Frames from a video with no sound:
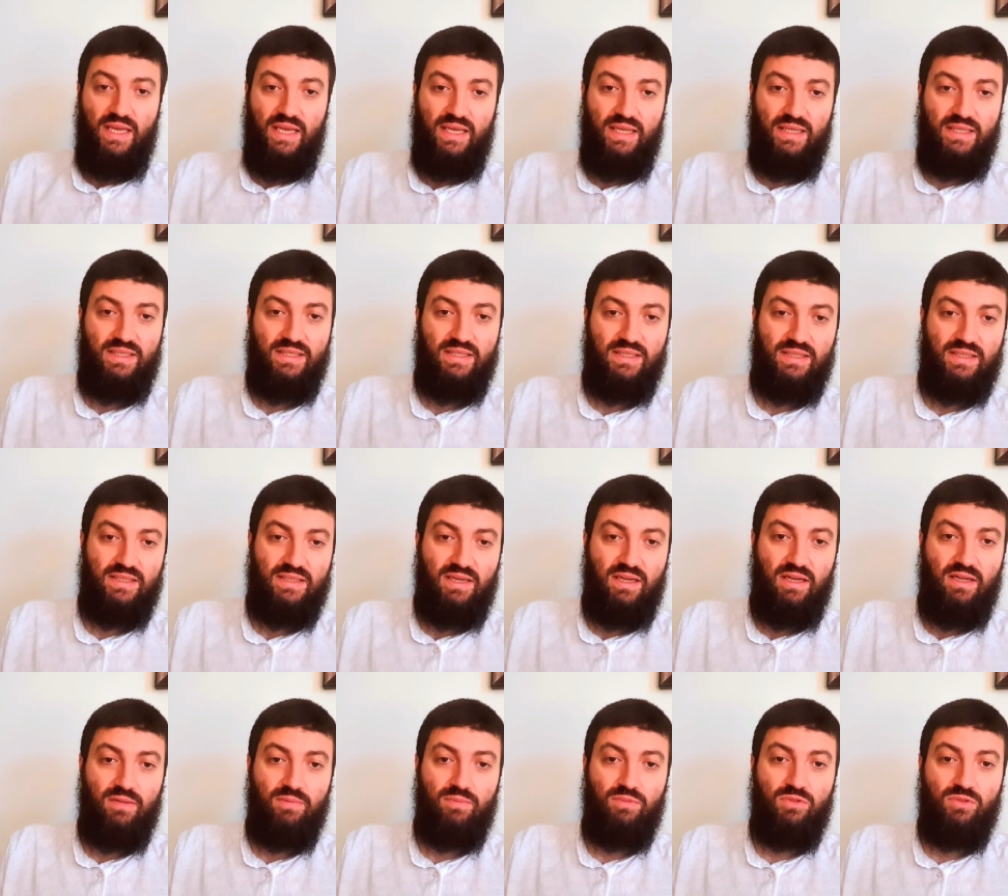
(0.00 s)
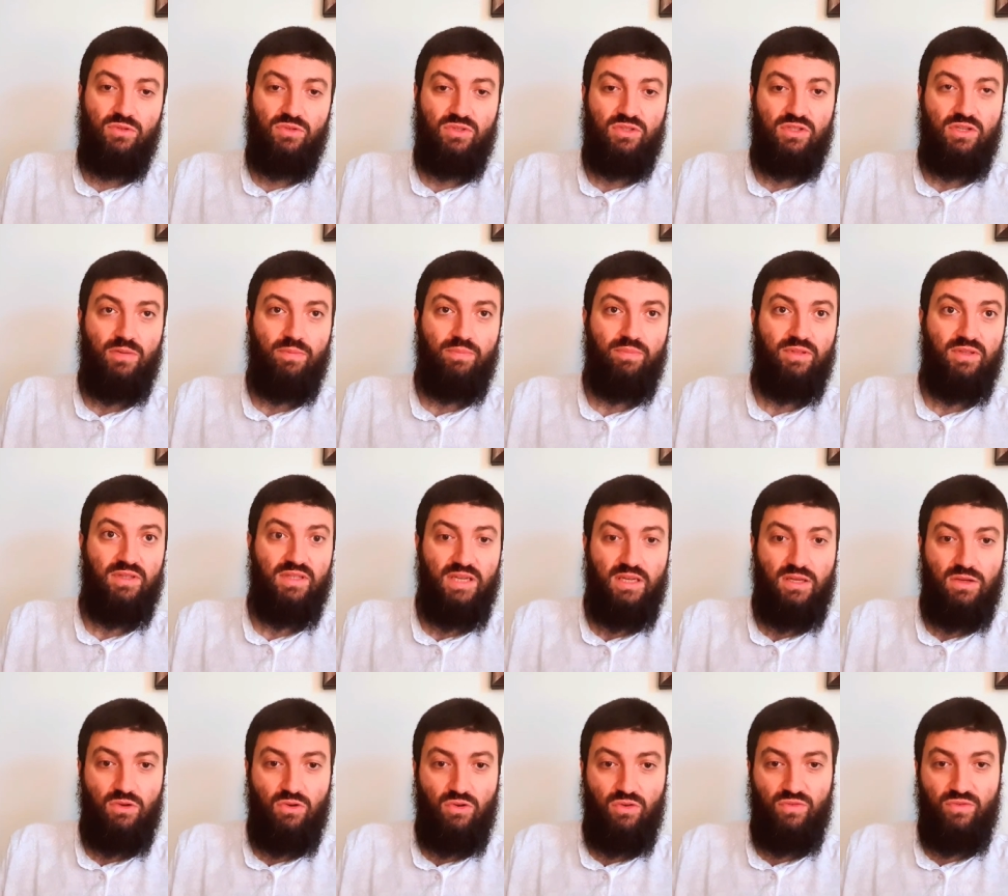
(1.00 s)
it's time to stop the
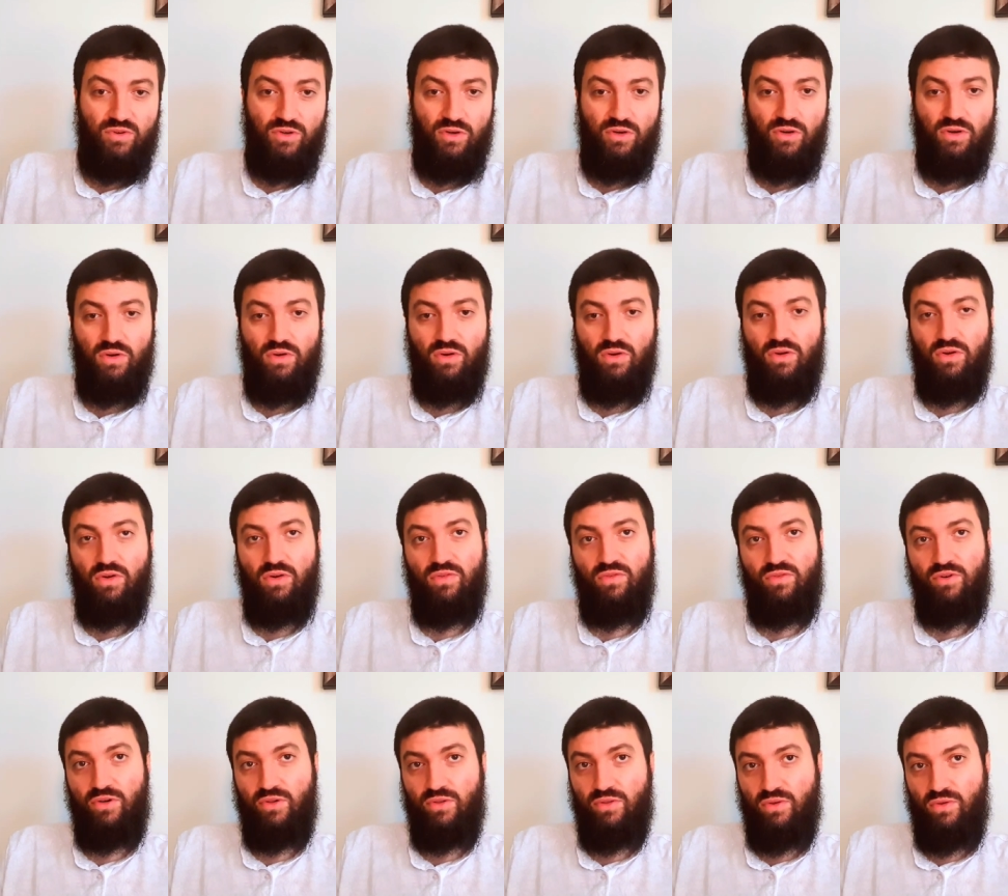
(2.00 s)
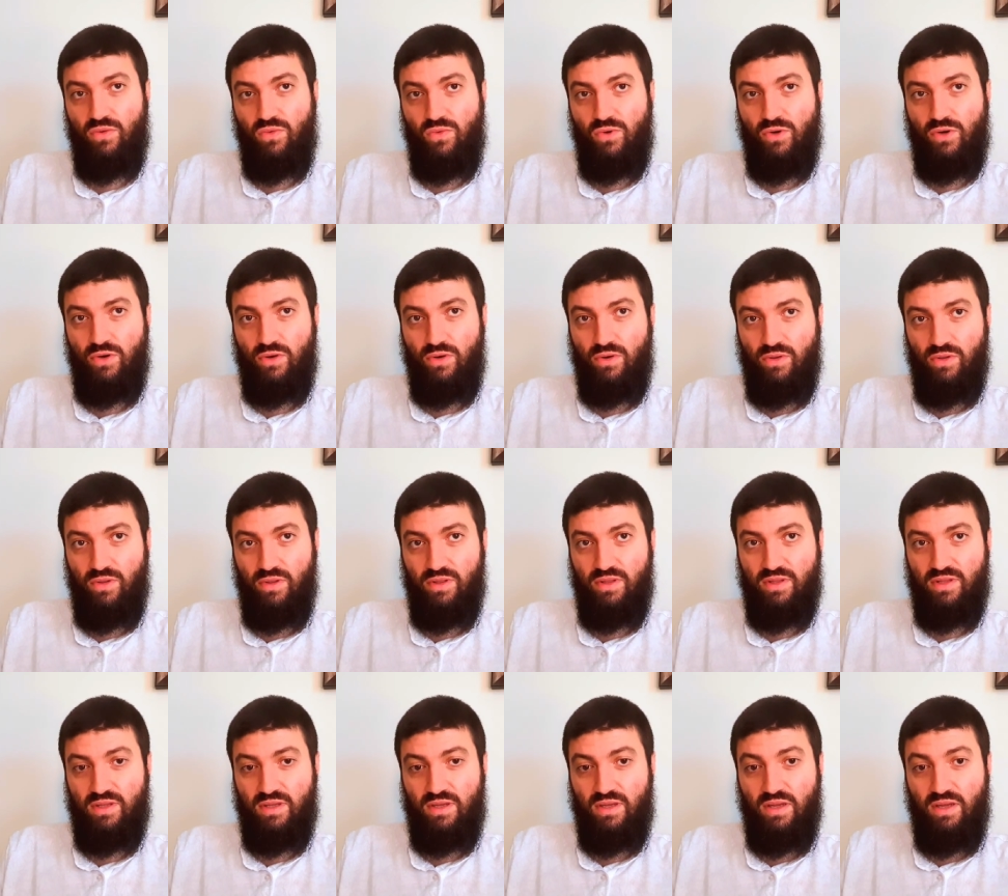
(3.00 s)
takeover over the world
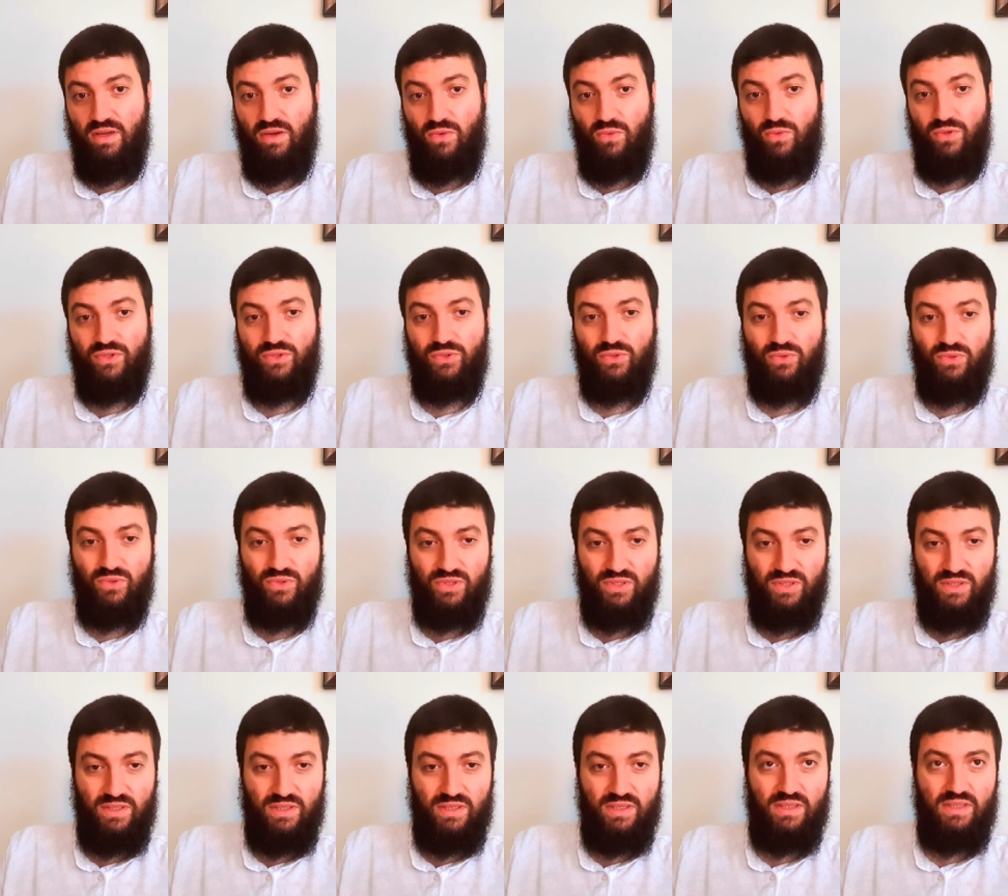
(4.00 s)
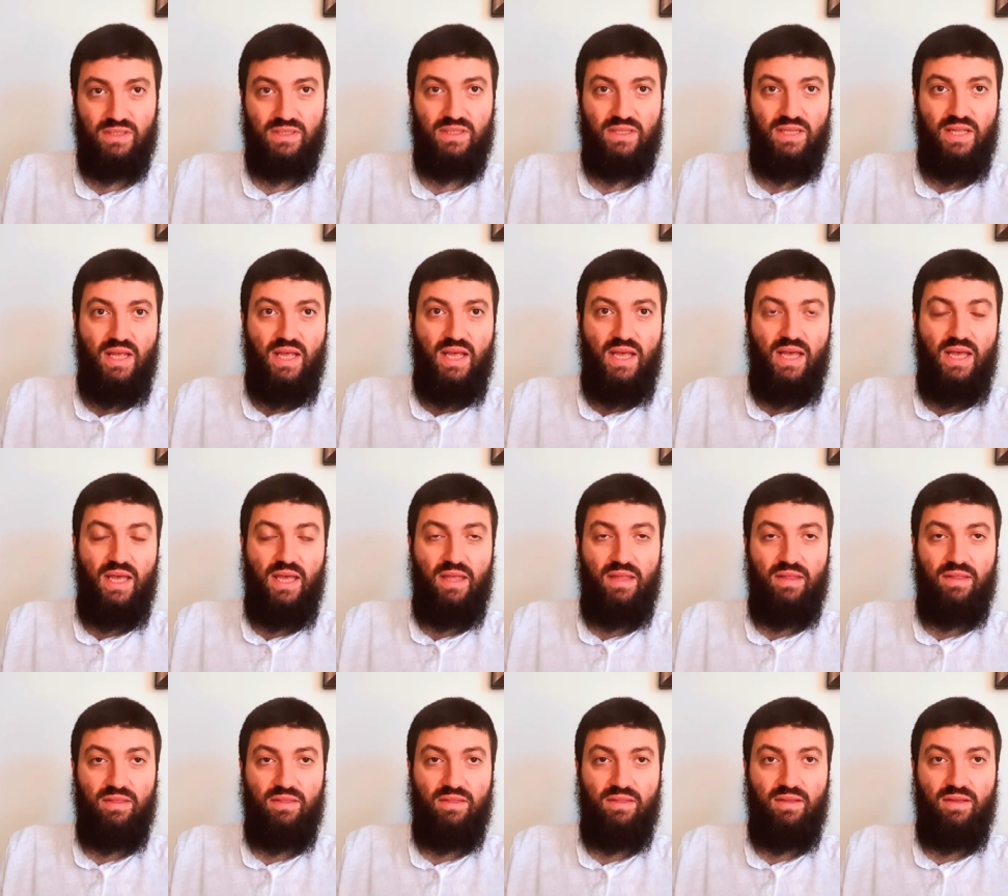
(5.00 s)
uh, resources
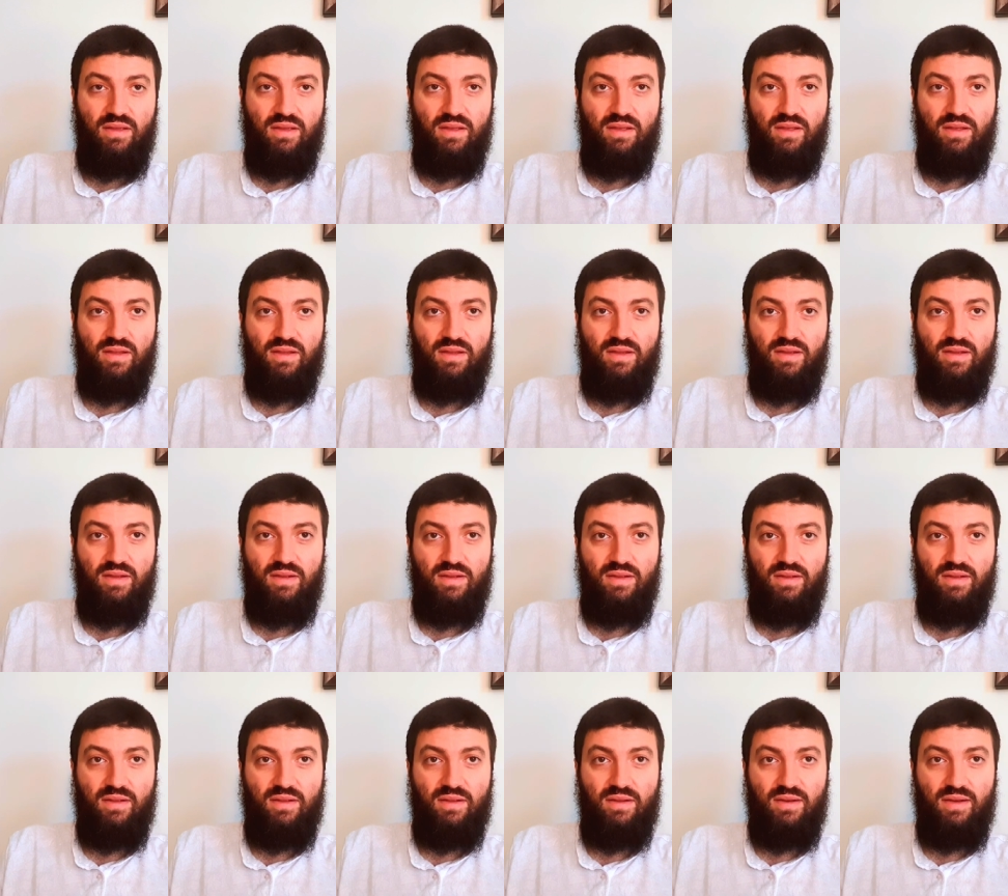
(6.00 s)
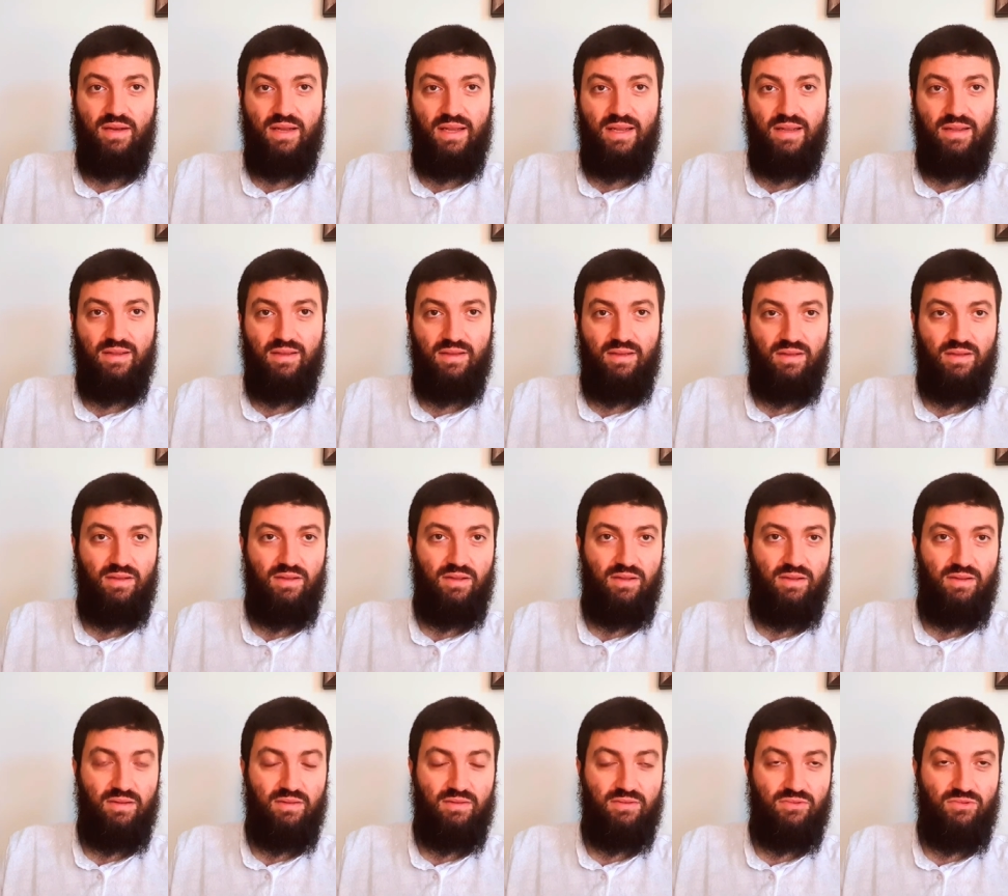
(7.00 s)
and uh, like uh,
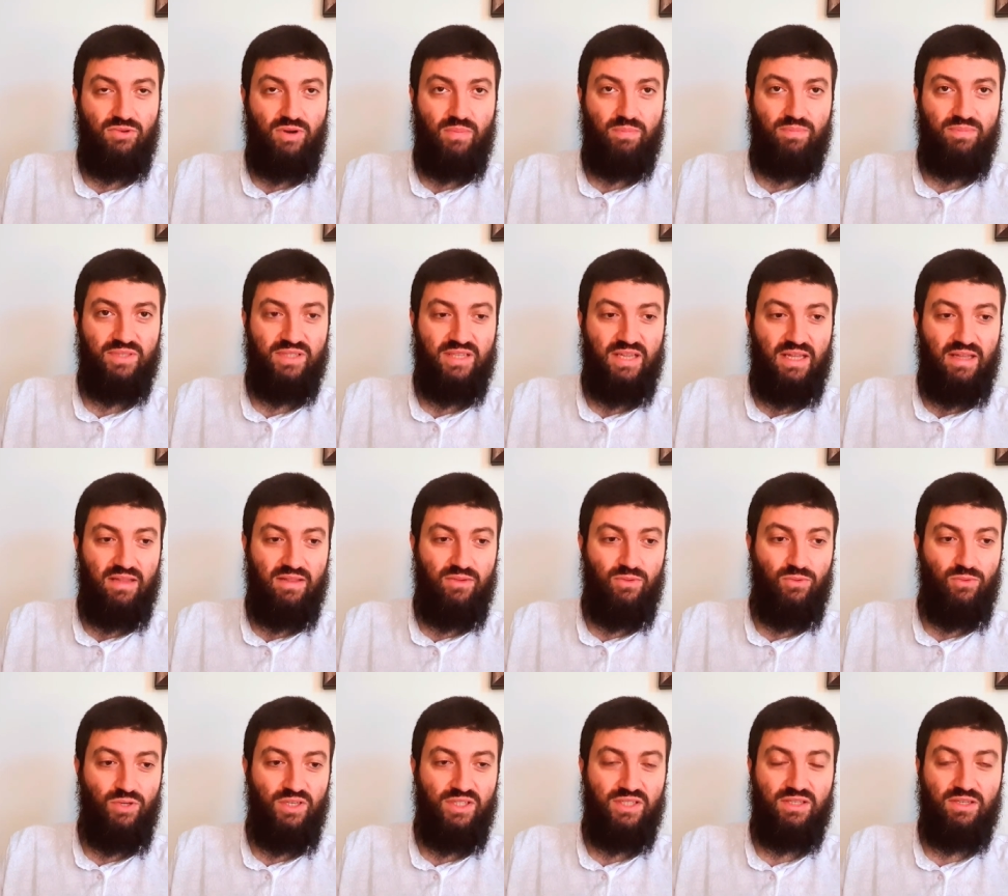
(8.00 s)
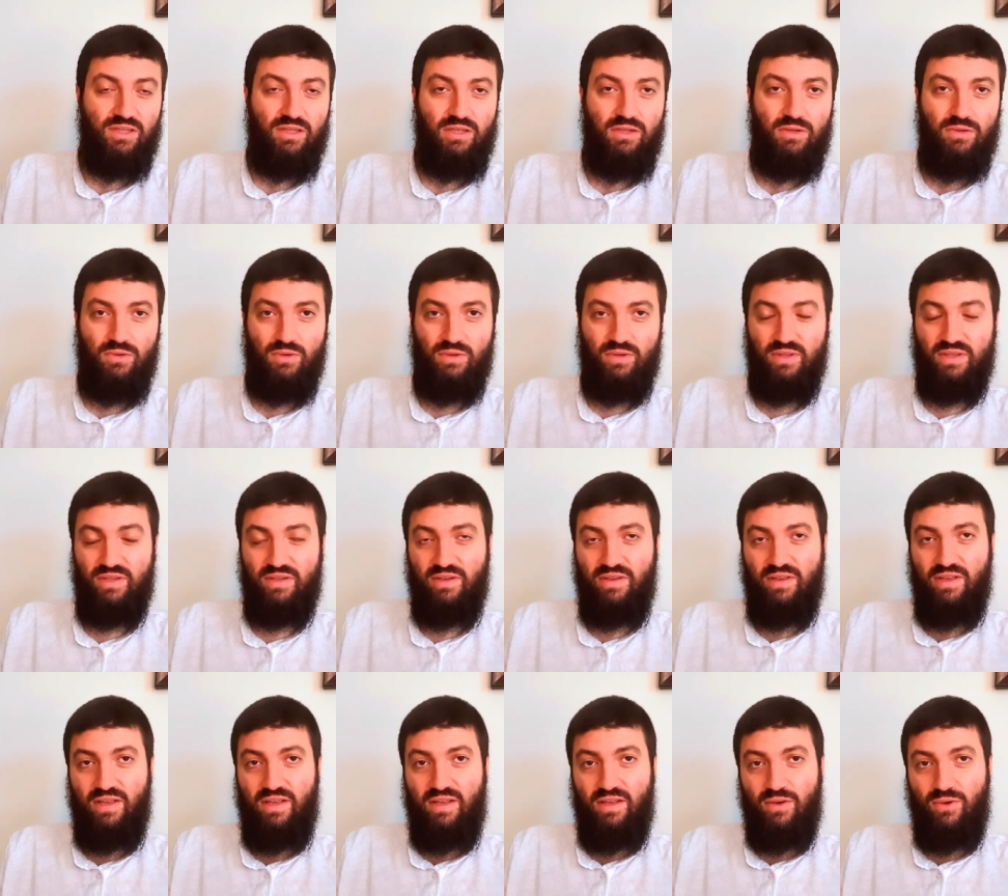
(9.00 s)
trump said we secured
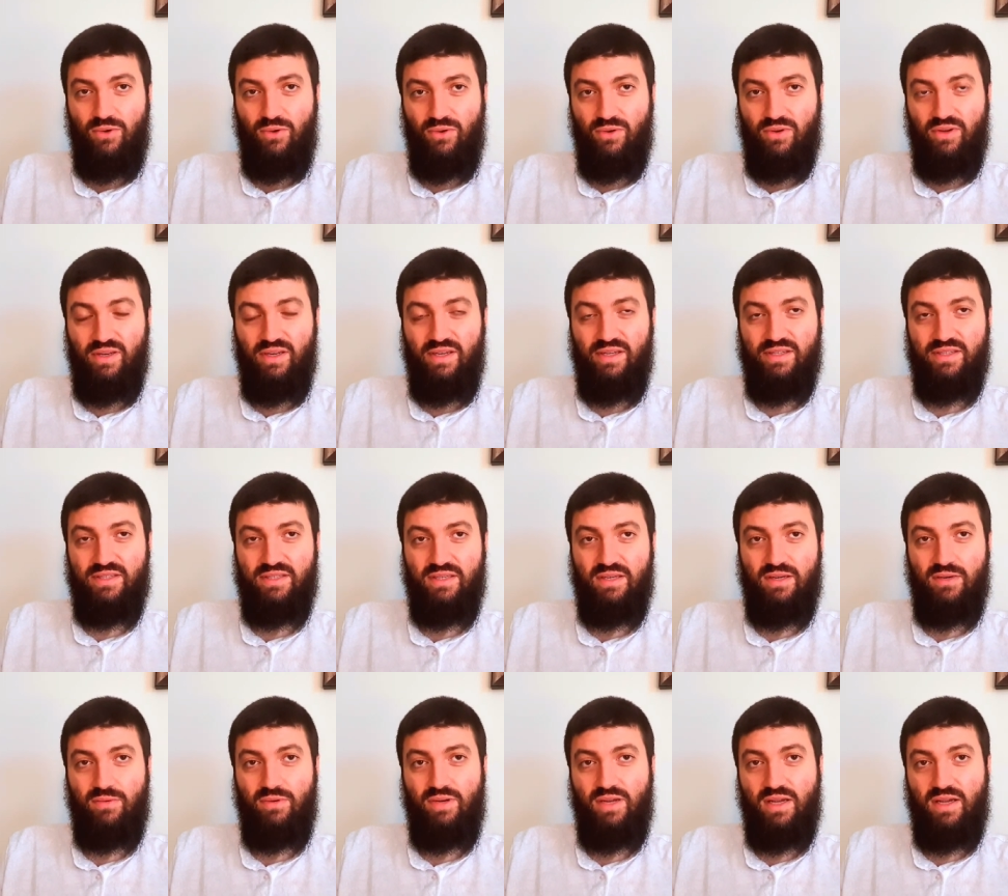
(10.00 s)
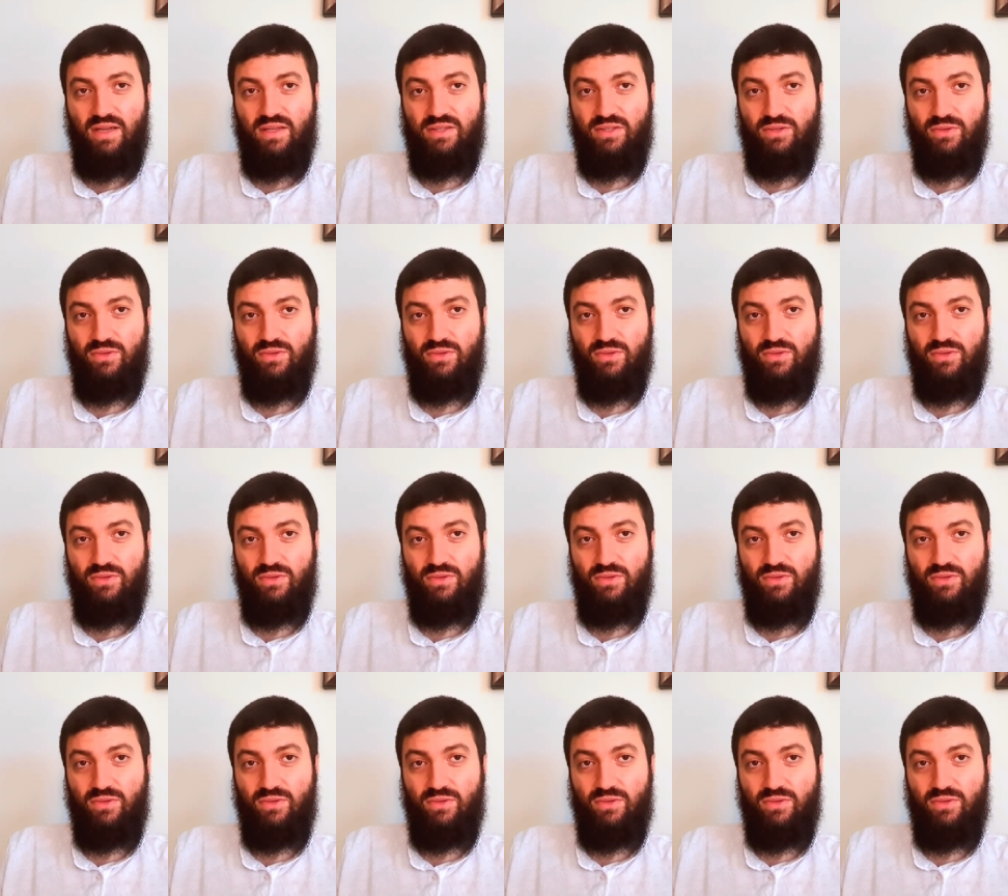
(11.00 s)
oil in syria